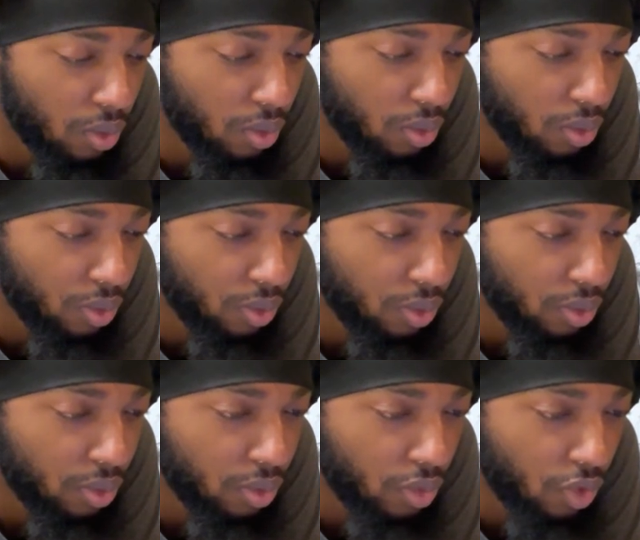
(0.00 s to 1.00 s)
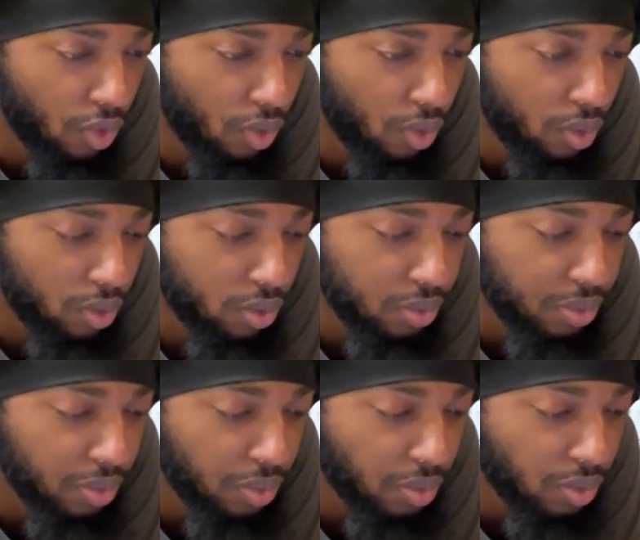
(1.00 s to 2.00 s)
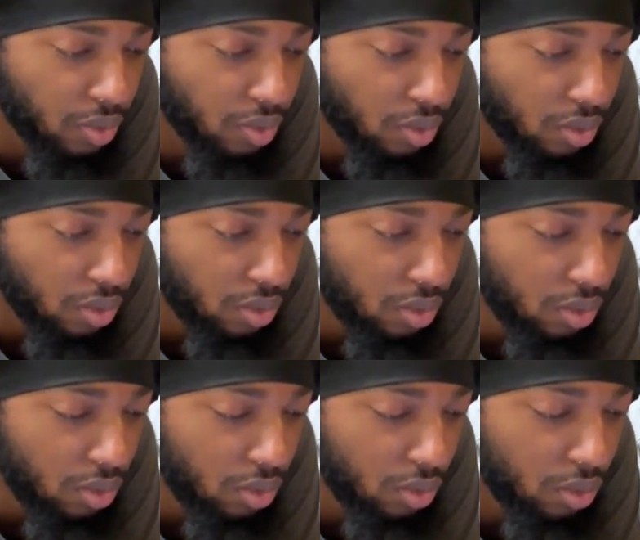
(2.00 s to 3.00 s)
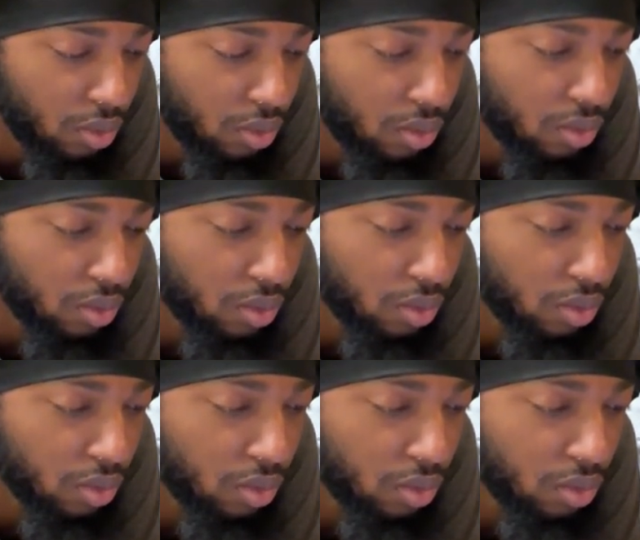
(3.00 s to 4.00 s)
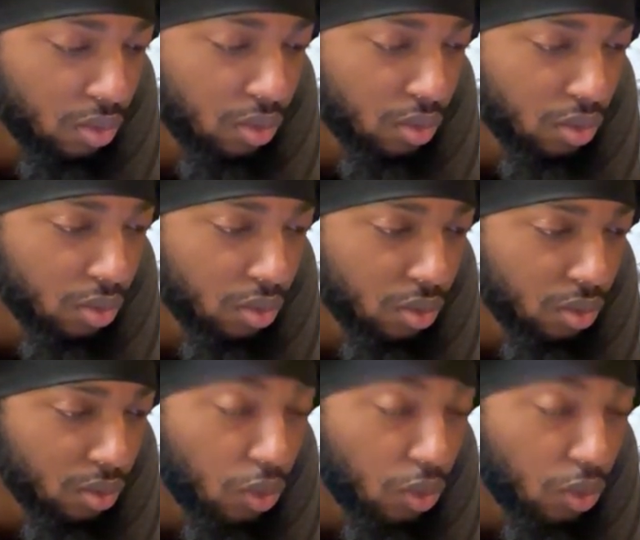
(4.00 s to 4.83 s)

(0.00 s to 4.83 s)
No words are spoken by the person on screen.